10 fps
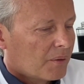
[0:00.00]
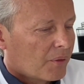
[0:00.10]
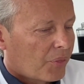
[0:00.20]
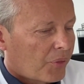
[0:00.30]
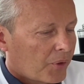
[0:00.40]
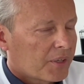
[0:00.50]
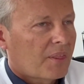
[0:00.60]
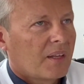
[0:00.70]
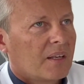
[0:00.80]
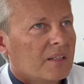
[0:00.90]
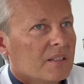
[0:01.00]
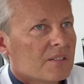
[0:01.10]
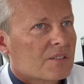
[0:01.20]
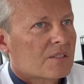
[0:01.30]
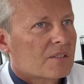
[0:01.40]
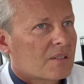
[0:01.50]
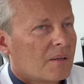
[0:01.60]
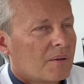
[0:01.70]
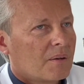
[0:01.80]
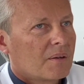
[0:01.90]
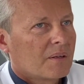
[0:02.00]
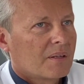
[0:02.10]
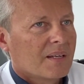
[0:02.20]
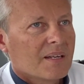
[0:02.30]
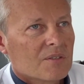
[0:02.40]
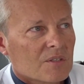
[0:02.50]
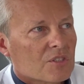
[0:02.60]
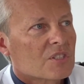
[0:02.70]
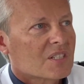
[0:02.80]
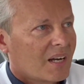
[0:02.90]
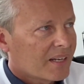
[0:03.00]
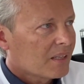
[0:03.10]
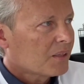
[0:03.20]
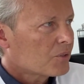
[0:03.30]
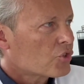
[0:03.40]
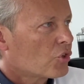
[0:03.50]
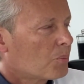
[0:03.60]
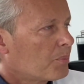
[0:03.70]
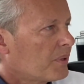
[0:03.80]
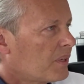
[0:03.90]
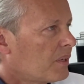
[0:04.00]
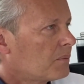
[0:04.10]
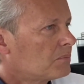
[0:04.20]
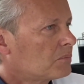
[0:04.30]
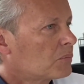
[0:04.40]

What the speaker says: The third thing is, yes, the style should be